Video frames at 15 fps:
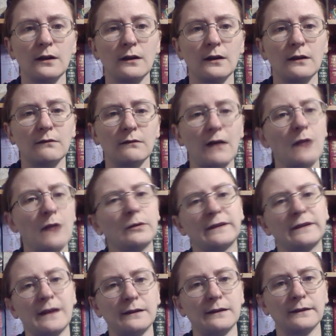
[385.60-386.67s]
I was
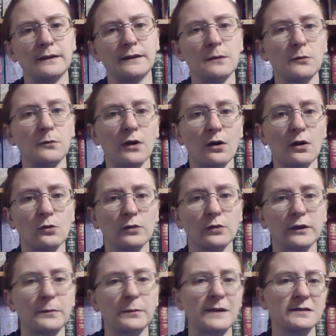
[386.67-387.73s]
sad to see him go,
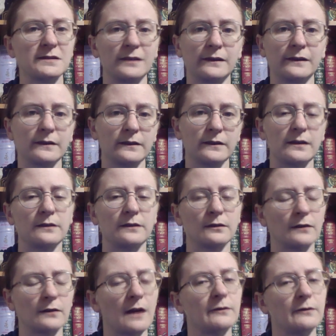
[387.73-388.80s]
especially since he
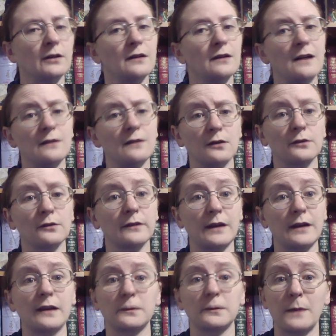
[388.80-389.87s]
survived a lot longer than I
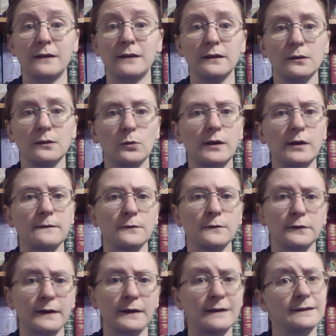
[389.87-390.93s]
expected when he first
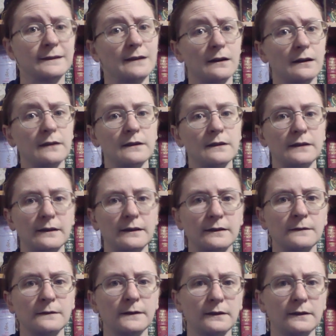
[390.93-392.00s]
got stuck in the testing
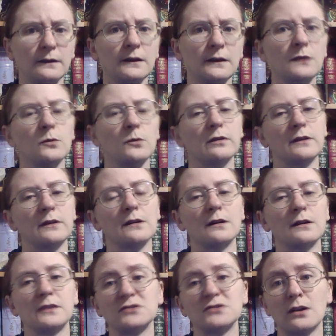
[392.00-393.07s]
facility with Leon
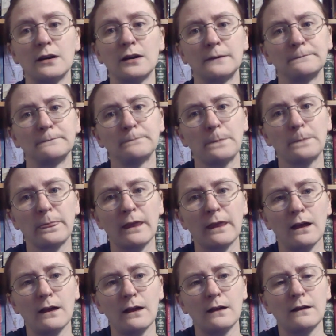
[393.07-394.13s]
and John.
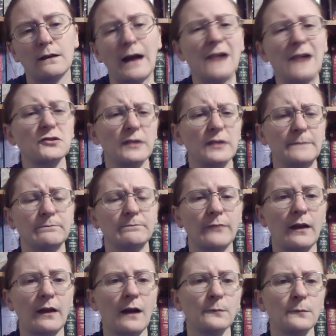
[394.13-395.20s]
Actually,
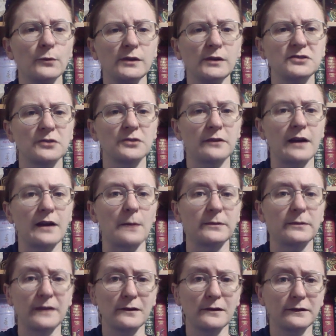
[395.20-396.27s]
I'm pretty sure the
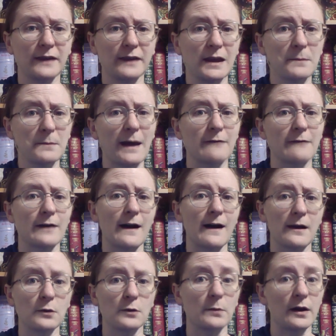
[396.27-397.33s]
upstairs team have a
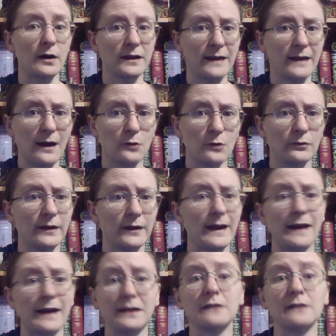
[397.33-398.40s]
higher body count than
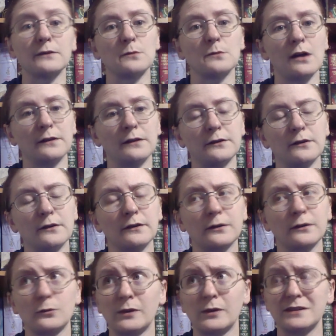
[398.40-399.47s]
any of the monsters,
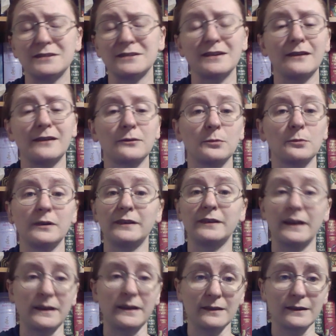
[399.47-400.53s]
which is
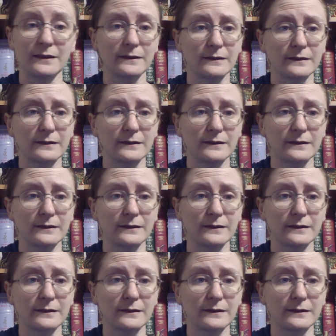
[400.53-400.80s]
ridiculous.